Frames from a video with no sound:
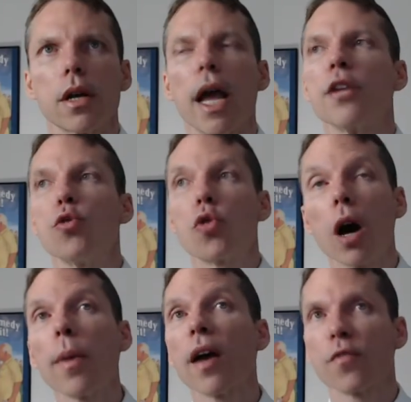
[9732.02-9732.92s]
And you
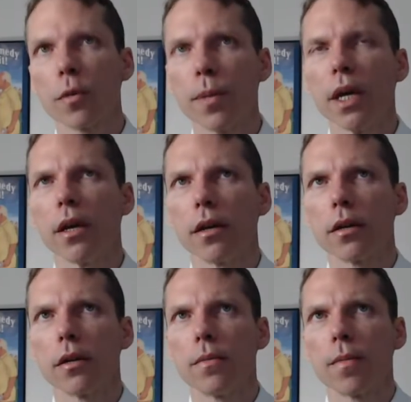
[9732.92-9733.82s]
come after me
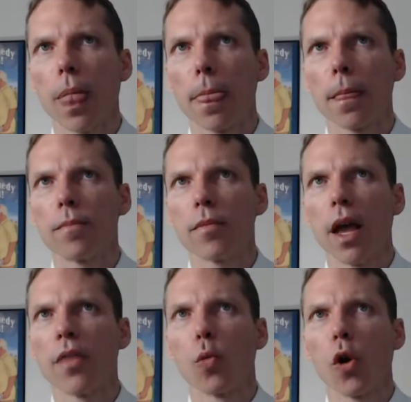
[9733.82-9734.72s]

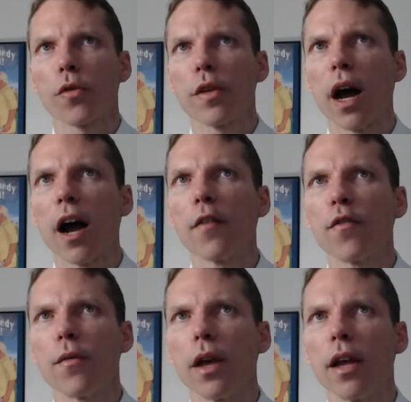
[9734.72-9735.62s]
and the work that I've